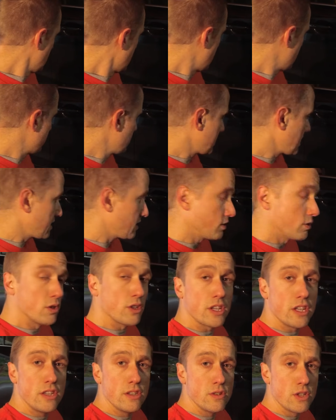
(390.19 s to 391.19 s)
It doesn't
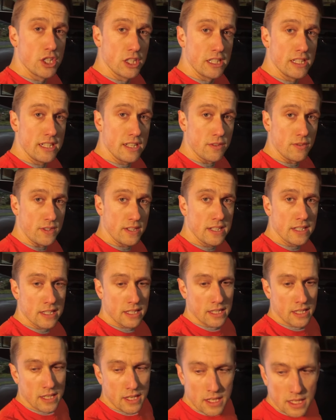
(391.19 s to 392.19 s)
look hugely different
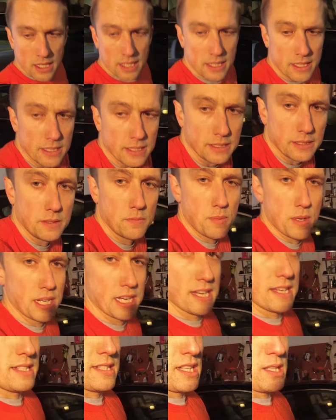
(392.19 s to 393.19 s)

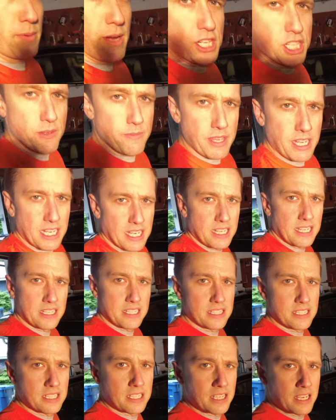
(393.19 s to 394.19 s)
especially
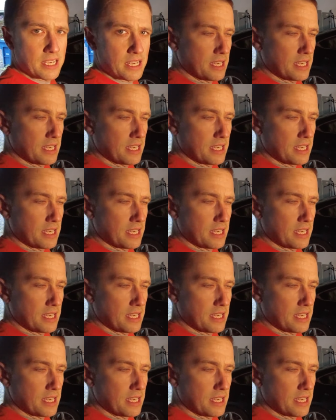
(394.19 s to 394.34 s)
because